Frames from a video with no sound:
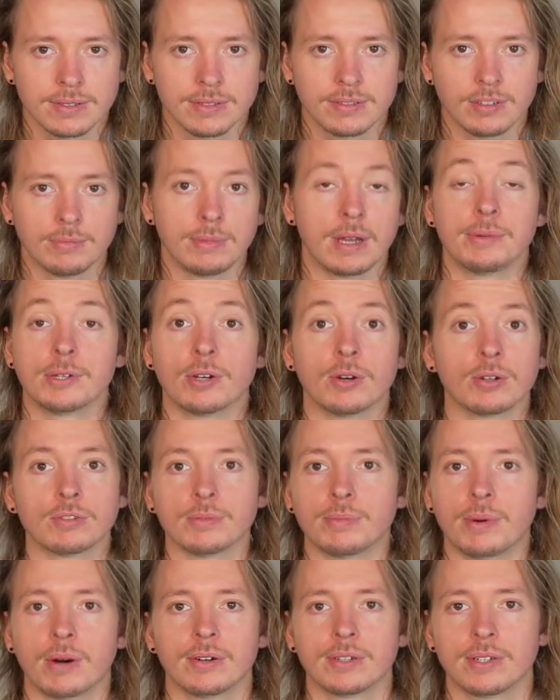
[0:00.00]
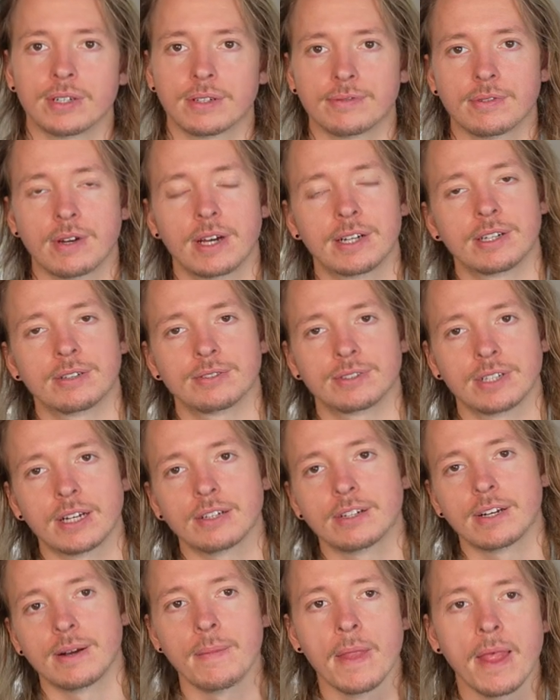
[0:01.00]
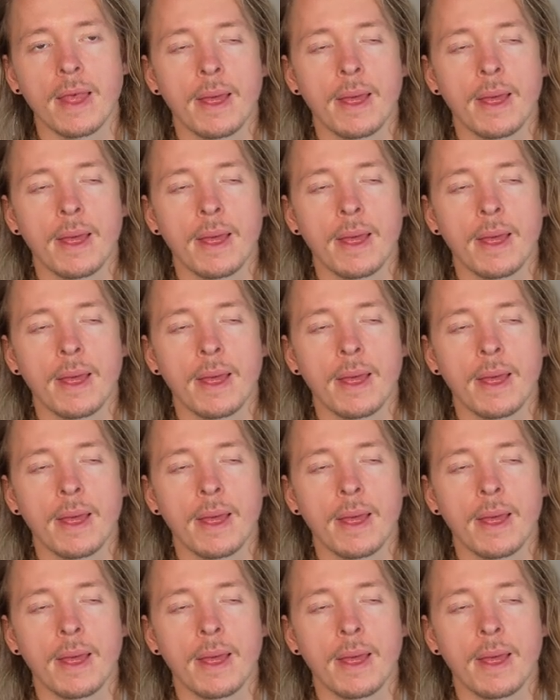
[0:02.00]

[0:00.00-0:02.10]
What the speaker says: or maybe go to a party on a Friday or Saturday.